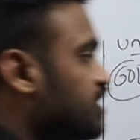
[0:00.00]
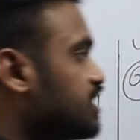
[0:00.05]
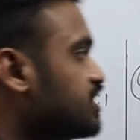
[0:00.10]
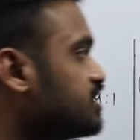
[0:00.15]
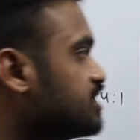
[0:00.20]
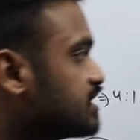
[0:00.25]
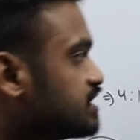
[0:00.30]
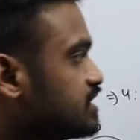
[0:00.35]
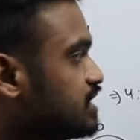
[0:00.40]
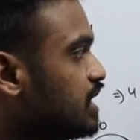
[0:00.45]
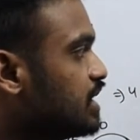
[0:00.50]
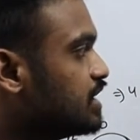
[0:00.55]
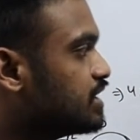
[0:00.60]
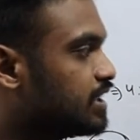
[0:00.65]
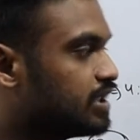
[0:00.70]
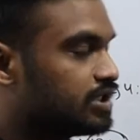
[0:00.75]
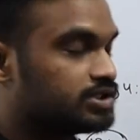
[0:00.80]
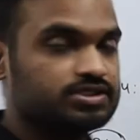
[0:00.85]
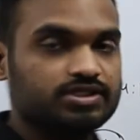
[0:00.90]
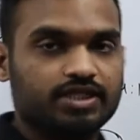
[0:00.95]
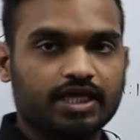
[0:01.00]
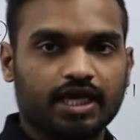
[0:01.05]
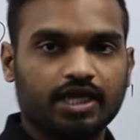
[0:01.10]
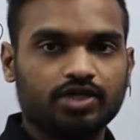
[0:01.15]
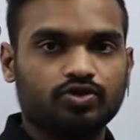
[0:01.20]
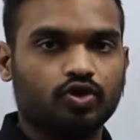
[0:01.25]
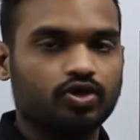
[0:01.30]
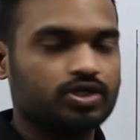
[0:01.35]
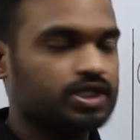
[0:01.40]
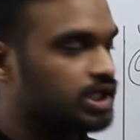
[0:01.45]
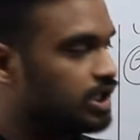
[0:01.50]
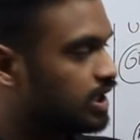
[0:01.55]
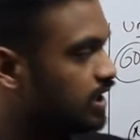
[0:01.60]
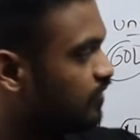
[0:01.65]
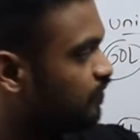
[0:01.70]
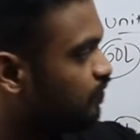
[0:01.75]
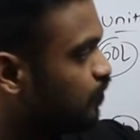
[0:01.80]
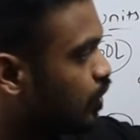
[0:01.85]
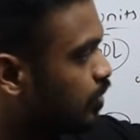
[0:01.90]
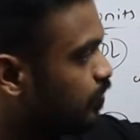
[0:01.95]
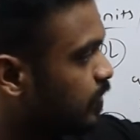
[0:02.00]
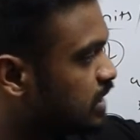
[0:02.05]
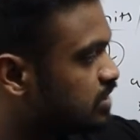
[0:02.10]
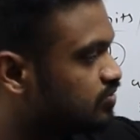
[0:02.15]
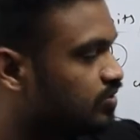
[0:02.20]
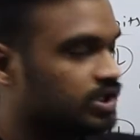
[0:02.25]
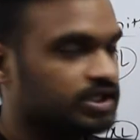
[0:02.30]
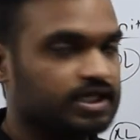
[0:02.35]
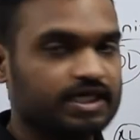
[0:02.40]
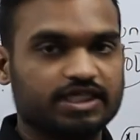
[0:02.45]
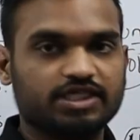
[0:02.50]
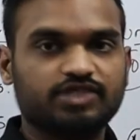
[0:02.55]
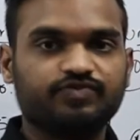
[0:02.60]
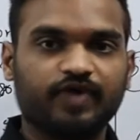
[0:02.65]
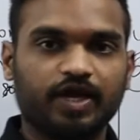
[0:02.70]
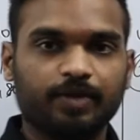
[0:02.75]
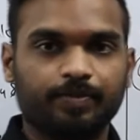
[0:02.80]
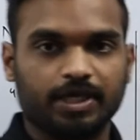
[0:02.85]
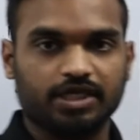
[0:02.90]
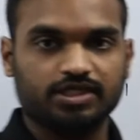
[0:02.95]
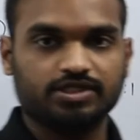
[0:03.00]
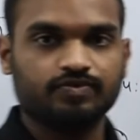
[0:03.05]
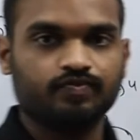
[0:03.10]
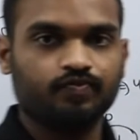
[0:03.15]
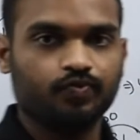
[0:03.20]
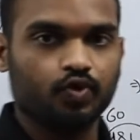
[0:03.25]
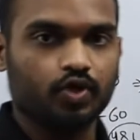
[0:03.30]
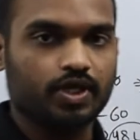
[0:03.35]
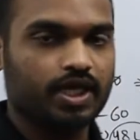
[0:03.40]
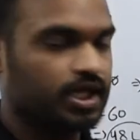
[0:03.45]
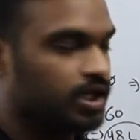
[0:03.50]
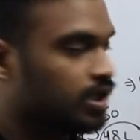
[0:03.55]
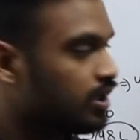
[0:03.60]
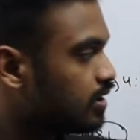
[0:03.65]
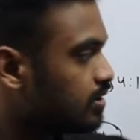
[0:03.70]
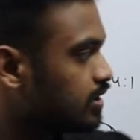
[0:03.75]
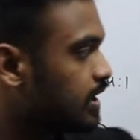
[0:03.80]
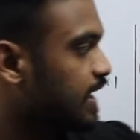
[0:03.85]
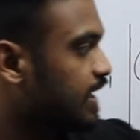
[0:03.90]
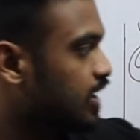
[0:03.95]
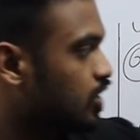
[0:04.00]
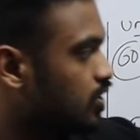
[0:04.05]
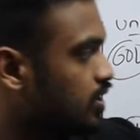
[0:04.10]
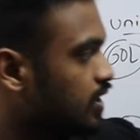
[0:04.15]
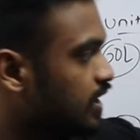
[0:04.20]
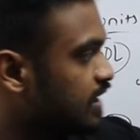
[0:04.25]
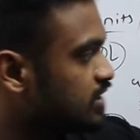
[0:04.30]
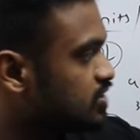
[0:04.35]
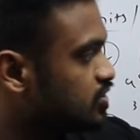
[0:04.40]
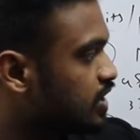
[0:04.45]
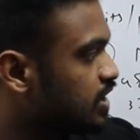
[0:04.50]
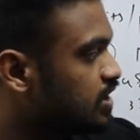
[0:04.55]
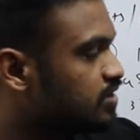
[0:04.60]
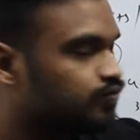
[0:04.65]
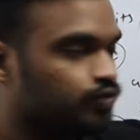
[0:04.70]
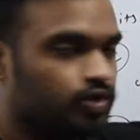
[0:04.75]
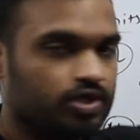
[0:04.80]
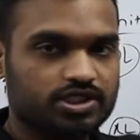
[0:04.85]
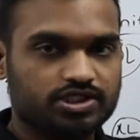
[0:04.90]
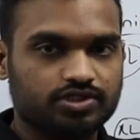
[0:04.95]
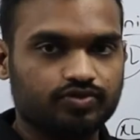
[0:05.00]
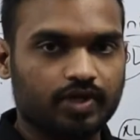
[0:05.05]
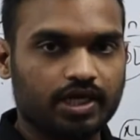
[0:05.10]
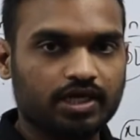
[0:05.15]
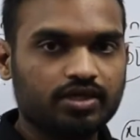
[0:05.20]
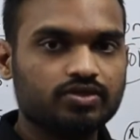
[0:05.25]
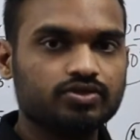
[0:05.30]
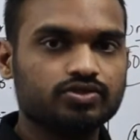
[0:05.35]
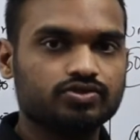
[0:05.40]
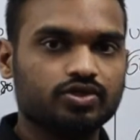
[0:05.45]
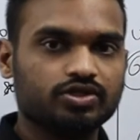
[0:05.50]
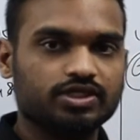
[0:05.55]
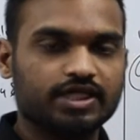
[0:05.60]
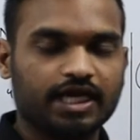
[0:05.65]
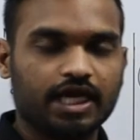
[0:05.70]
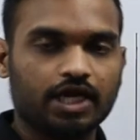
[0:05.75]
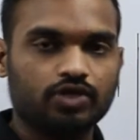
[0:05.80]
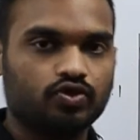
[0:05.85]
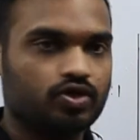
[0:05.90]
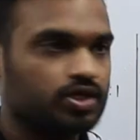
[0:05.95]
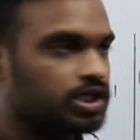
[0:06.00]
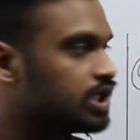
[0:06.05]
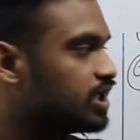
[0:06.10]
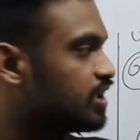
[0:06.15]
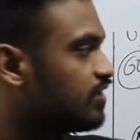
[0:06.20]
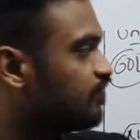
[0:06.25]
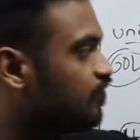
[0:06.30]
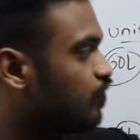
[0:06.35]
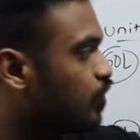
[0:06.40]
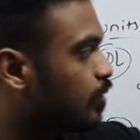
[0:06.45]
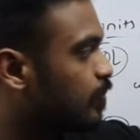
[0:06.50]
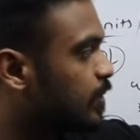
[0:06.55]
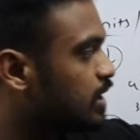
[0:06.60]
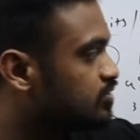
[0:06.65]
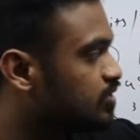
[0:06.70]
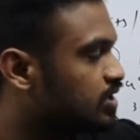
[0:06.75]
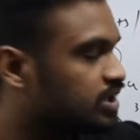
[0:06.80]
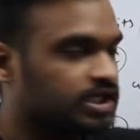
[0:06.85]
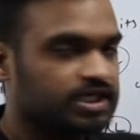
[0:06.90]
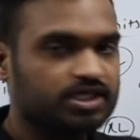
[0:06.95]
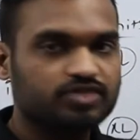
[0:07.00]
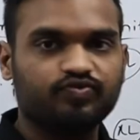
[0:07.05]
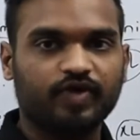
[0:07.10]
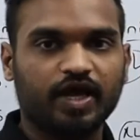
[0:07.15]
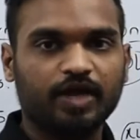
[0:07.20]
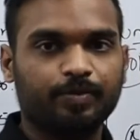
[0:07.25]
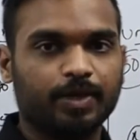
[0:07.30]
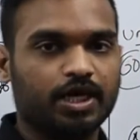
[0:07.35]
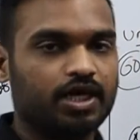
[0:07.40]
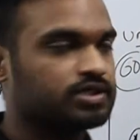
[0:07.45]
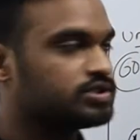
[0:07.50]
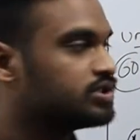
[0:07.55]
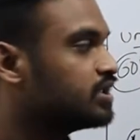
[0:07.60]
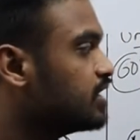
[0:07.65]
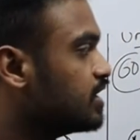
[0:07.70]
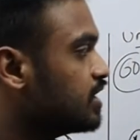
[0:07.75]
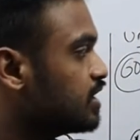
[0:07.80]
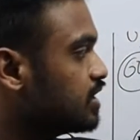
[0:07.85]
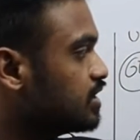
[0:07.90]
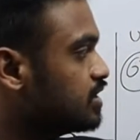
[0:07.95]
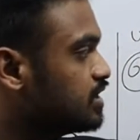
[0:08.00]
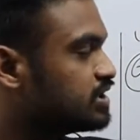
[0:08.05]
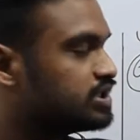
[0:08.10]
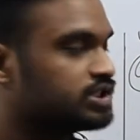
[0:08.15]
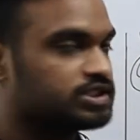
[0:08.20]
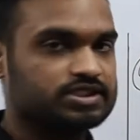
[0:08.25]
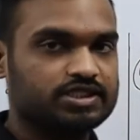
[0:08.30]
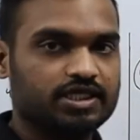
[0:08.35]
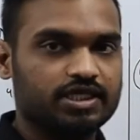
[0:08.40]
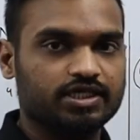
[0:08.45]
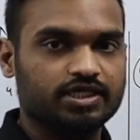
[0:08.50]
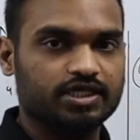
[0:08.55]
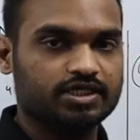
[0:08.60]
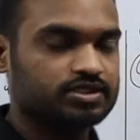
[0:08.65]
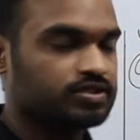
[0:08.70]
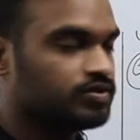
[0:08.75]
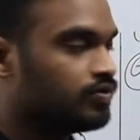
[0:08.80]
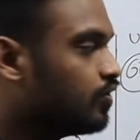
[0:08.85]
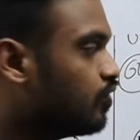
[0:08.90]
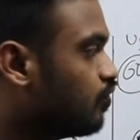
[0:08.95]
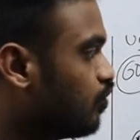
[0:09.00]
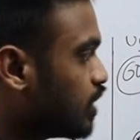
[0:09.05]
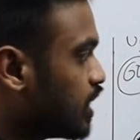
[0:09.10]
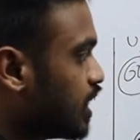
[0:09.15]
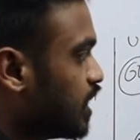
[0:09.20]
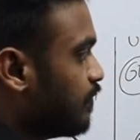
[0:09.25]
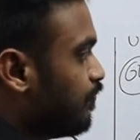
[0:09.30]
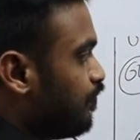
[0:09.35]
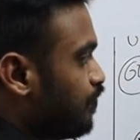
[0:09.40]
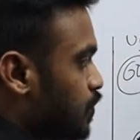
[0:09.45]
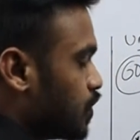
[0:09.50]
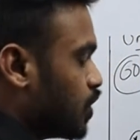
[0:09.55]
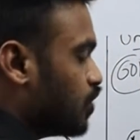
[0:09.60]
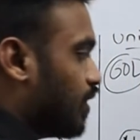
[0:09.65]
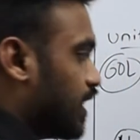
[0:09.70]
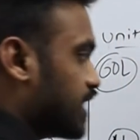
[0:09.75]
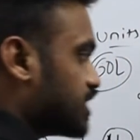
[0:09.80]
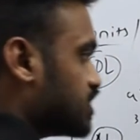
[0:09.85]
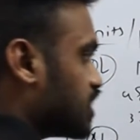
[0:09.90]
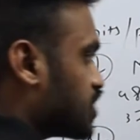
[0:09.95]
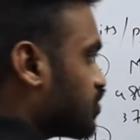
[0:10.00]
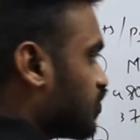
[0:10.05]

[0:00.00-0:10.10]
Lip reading: in this 60 liters, there are totally 4 plus 1, that is 5 parts. Okay, the ratio is 4:1. So there are totally 4 plus 1, that is 5 parts. in this 60 liters. Okay, now what is